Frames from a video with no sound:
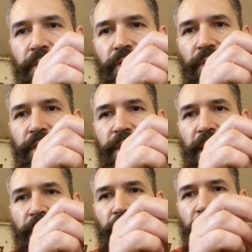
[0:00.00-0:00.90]
turns
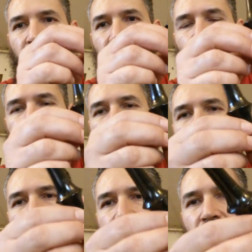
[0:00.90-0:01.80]
out it
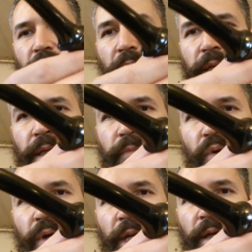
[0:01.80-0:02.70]
was not a
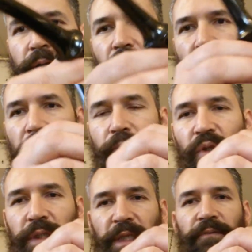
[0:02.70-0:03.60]
burnout. I
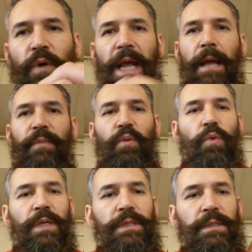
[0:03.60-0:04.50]
believe what happened
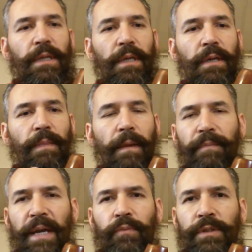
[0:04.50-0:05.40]
was the
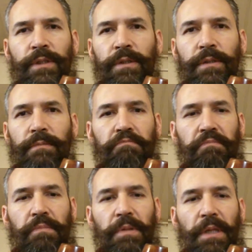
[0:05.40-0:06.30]
pipe was just
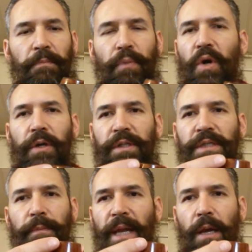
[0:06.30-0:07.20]
burned
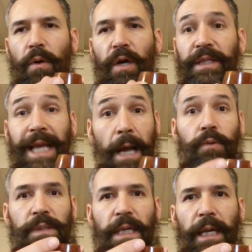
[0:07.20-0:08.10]
somehow on the
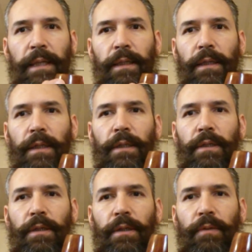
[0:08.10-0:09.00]
outside
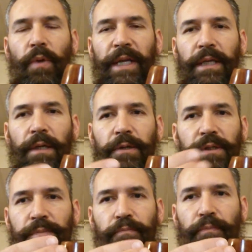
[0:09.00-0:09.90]
right here. It
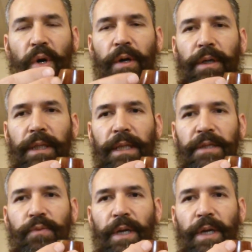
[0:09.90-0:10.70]
just burned, and that's